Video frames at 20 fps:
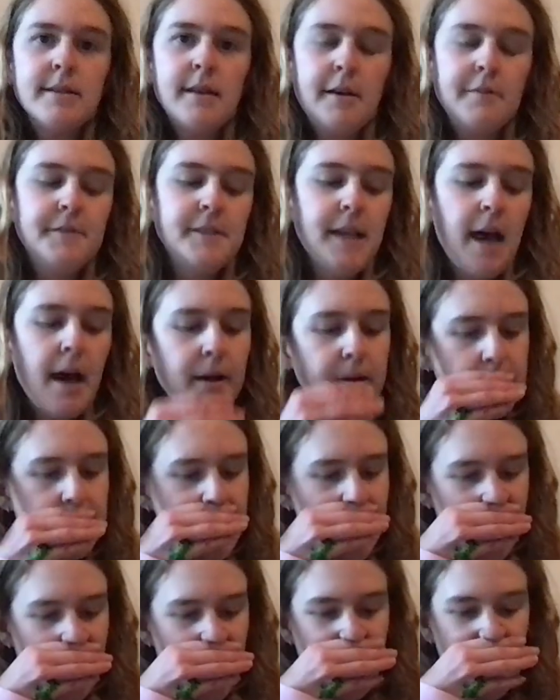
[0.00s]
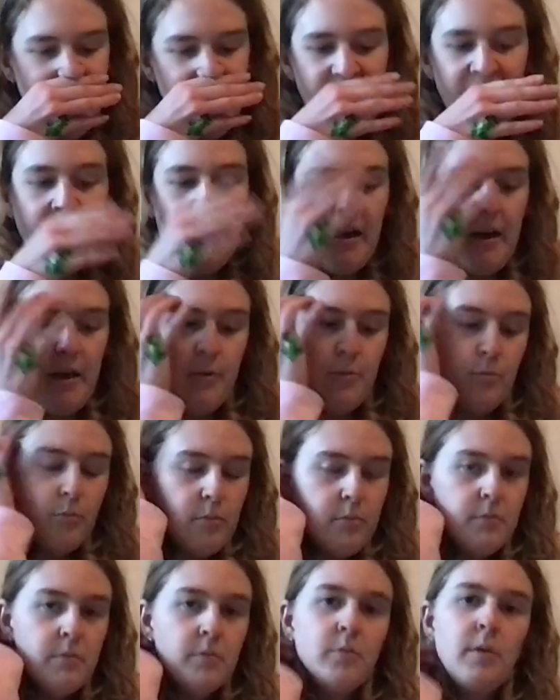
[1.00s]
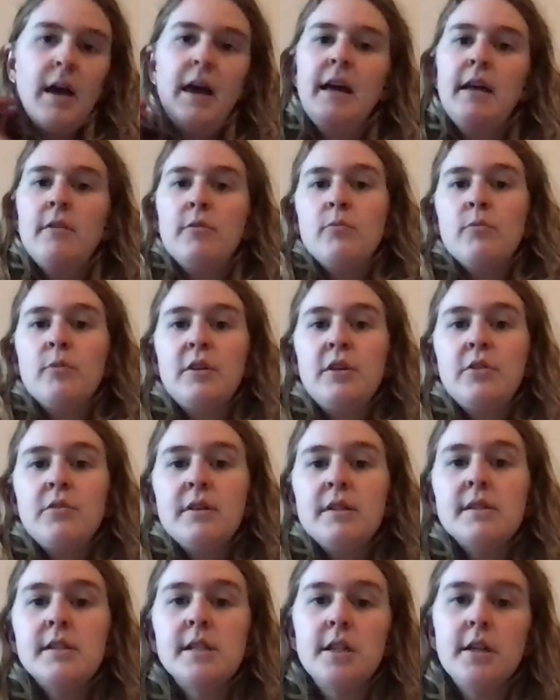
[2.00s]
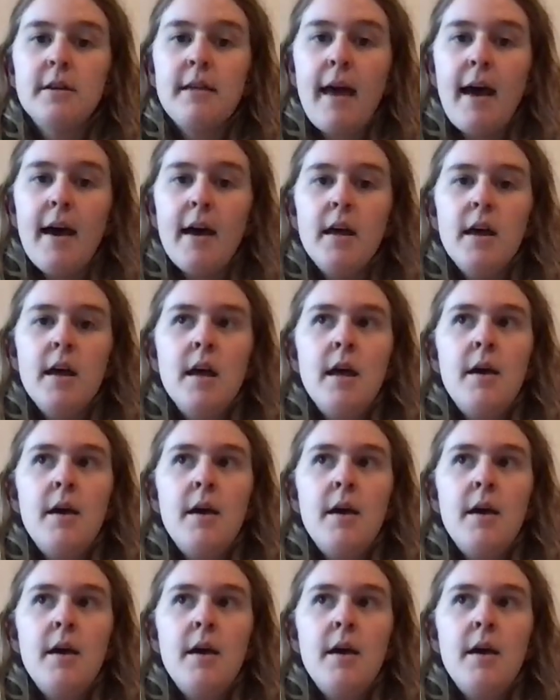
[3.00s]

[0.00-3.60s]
of sex. And when you consider that